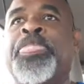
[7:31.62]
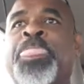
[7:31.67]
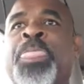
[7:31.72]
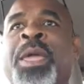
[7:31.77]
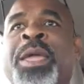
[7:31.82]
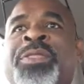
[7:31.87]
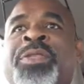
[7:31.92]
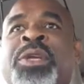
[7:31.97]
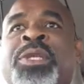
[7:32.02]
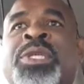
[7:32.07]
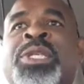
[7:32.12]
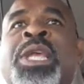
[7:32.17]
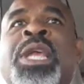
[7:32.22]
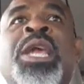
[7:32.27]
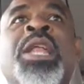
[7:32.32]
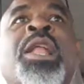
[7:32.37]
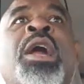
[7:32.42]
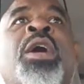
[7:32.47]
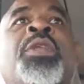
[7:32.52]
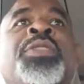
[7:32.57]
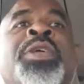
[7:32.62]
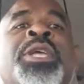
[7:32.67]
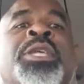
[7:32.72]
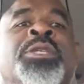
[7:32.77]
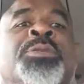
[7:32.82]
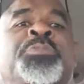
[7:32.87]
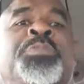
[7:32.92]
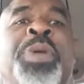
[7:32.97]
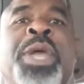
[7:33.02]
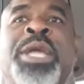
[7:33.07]
and they're seeing all
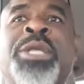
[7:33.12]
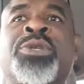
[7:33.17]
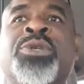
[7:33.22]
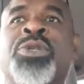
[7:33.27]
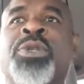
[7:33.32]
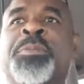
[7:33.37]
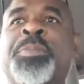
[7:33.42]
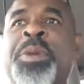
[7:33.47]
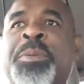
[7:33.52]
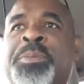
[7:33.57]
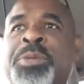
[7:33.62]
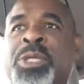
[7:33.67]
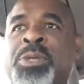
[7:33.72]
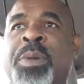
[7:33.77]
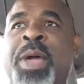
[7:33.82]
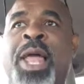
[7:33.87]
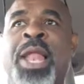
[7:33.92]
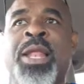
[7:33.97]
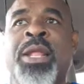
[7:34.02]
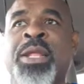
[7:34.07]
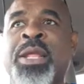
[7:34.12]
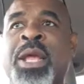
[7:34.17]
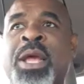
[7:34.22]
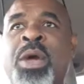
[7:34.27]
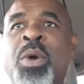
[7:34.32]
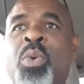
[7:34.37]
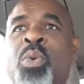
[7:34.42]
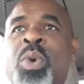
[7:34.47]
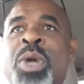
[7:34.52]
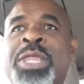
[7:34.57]
these pictures of people smiling,
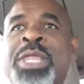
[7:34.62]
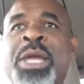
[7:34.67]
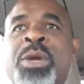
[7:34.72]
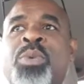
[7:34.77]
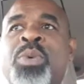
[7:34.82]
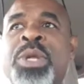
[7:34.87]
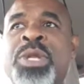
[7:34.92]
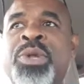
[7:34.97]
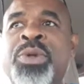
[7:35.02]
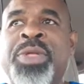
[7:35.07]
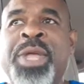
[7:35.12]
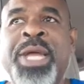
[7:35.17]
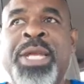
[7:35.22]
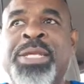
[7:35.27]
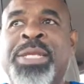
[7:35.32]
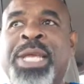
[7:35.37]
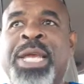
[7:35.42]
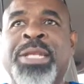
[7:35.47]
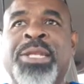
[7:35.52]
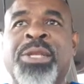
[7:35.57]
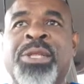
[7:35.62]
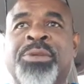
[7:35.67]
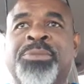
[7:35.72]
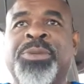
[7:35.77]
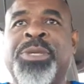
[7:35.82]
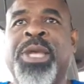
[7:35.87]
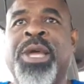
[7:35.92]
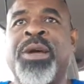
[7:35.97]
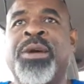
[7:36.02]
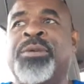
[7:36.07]
what do they say to
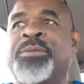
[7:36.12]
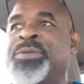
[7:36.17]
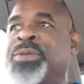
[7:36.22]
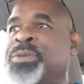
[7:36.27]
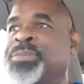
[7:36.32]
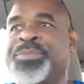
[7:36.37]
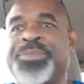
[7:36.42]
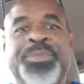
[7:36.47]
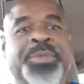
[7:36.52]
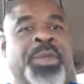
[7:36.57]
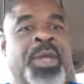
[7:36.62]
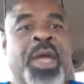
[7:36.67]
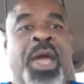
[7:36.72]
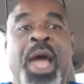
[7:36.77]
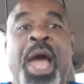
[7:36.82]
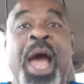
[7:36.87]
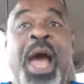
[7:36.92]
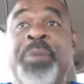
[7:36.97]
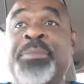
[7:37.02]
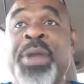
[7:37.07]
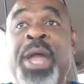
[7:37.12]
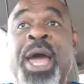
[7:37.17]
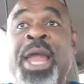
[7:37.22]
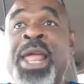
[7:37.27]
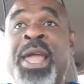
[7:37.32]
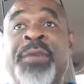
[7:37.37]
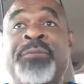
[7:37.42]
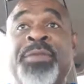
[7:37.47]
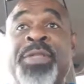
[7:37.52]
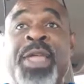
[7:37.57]
themselves? I'm not
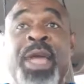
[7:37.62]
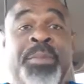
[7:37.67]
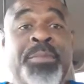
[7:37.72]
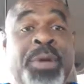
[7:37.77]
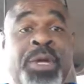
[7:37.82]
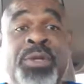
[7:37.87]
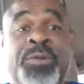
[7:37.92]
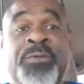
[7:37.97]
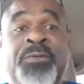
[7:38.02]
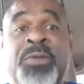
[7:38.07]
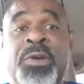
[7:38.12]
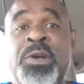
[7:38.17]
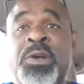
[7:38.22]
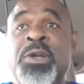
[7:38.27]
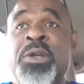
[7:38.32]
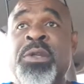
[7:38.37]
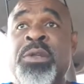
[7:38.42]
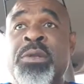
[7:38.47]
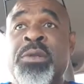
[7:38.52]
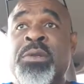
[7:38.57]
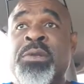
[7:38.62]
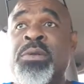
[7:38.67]
having that much fun.